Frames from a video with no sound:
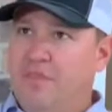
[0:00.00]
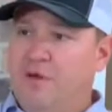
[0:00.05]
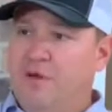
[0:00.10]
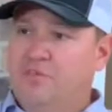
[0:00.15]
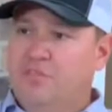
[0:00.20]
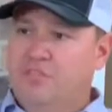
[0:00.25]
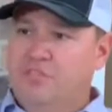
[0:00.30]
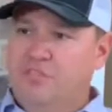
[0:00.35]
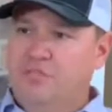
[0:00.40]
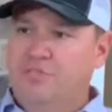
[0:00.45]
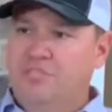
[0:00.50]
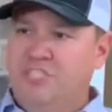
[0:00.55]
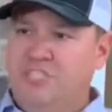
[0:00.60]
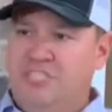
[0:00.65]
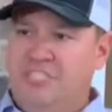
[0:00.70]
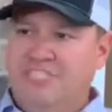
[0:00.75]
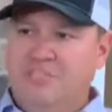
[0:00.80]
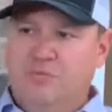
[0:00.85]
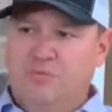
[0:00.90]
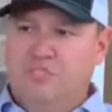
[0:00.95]
those two
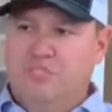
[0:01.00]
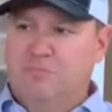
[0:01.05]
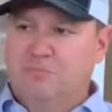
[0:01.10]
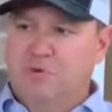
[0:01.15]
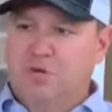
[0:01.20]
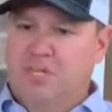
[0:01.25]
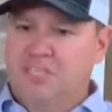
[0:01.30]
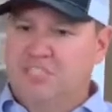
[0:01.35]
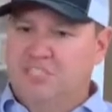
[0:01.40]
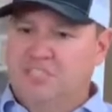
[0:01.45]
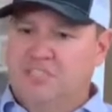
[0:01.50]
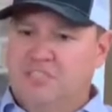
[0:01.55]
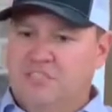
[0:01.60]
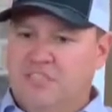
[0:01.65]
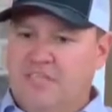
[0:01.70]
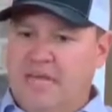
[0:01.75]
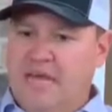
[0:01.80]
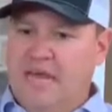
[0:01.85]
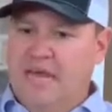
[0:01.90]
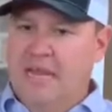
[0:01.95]
machines with the brushes
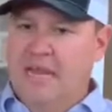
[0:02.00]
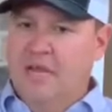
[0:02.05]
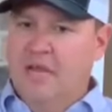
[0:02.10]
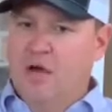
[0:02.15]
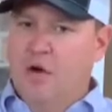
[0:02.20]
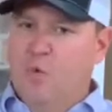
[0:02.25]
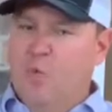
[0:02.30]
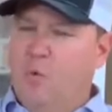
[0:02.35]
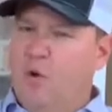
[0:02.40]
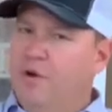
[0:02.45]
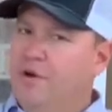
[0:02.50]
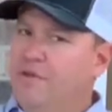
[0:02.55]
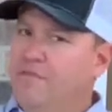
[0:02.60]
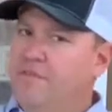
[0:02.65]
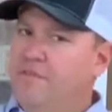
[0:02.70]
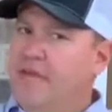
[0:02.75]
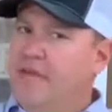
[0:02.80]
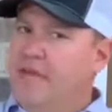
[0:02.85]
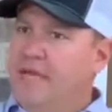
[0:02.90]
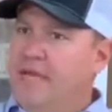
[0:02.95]
and that, what are
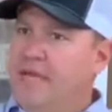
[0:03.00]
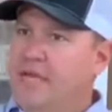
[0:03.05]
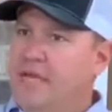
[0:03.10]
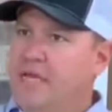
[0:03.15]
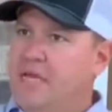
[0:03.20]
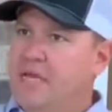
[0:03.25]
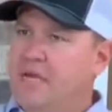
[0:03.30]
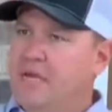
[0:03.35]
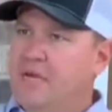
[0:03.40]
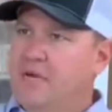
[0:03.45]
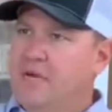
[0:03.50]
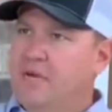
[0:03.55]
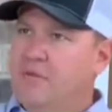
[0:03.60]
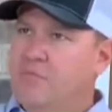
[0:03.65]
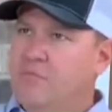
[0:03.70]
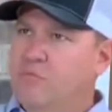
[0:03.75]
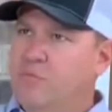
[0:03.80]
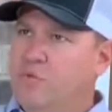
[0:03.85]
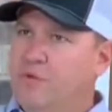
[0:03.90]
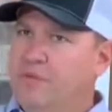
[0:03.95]
they
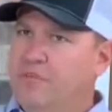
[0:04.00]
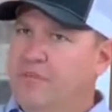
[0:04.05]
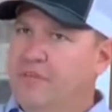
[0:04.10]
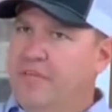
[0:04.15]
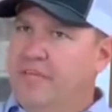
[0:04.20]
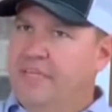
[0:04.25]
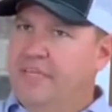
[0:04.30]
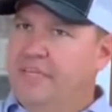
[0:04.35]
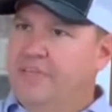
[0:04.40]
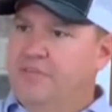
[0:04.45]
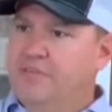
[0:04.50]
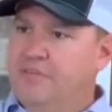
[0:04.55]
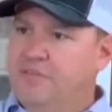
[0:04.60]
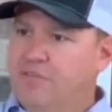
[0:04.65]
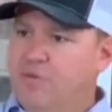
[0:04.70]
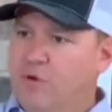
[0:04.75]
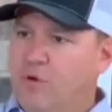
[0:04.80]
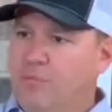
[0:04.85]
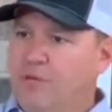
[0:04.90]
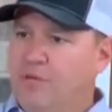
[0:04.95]
used
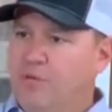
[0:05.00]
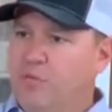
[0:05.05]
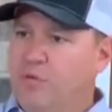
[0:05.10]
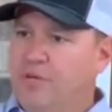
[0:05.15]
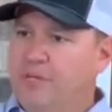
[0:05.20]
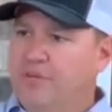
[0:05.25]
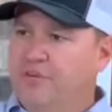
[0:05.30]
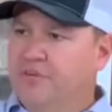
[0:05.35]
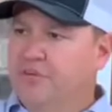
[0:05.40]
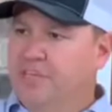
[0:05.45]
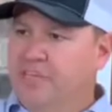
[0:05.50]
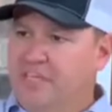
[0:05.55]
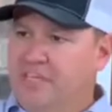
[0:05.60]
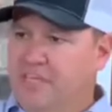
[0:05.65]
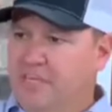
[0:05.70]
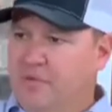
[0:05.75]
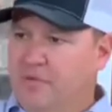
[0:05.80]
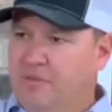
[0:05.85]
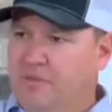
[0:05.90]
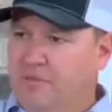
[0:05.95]
for? I mean, what are you
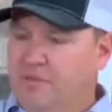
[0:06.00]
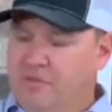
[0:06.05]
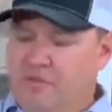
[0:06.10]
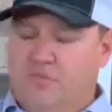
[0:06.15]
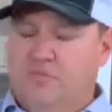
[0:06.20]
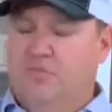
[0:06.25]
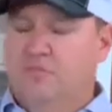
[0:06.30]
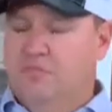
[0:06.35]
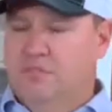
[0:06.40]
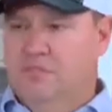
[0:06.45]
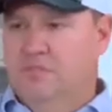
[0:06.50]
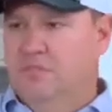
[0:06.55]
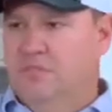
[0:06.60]
cleaning with those?